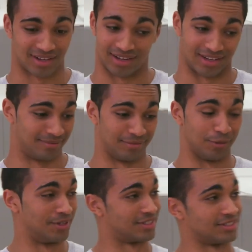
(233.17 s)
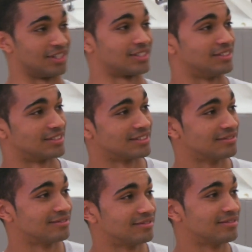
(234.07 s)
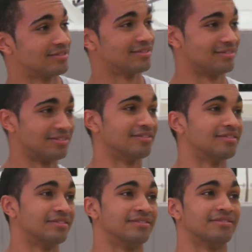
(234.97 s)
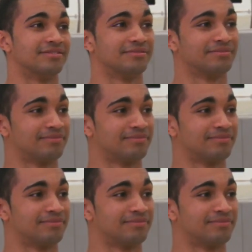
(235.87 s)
I'm open to suggestions. Thank you. Here we go.